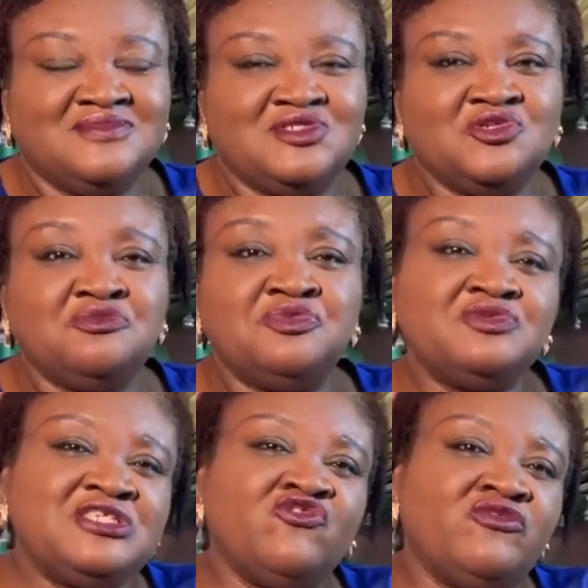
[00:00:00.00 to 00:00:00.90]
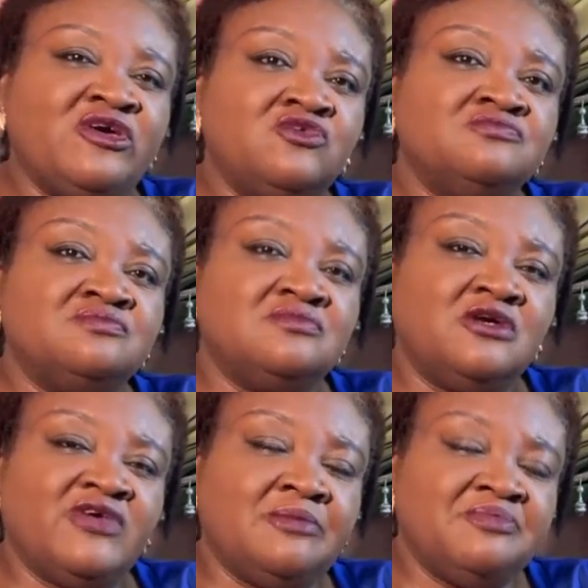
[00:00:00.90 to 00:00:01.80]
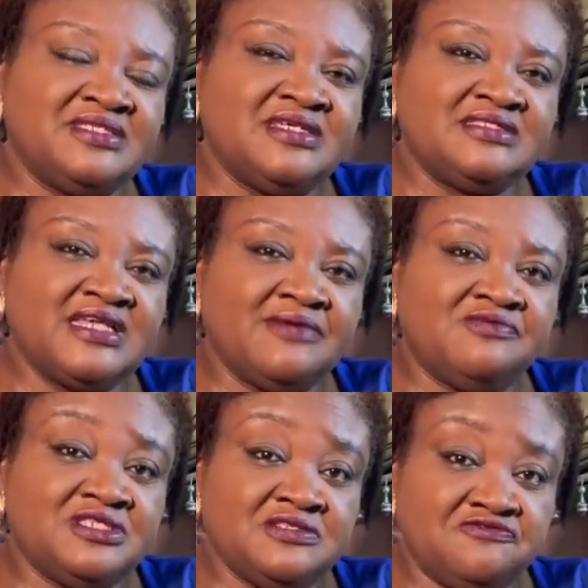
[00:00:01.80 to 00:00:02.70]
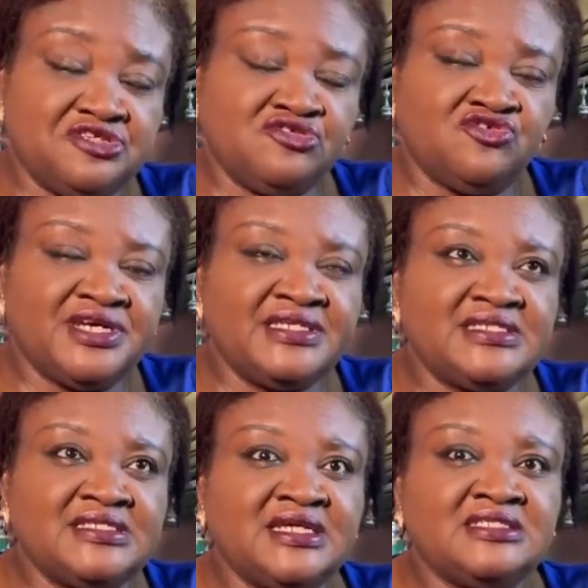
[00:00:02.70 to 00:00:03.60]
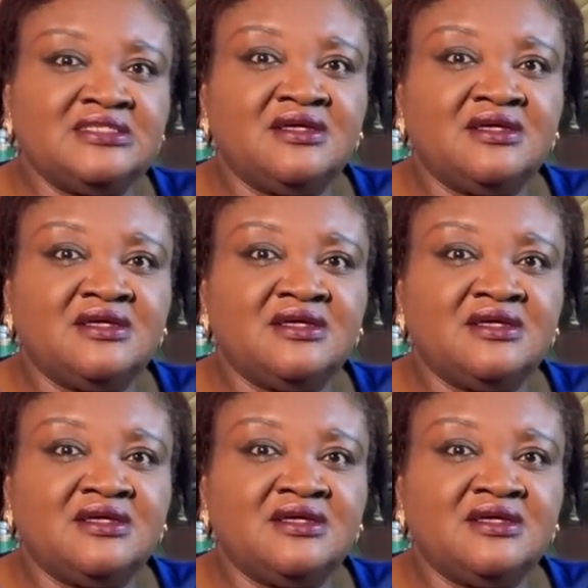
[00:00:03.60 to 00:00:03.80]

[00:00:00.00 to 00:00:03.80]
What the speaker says: So the beauty of our business type, which is freeze drying, is that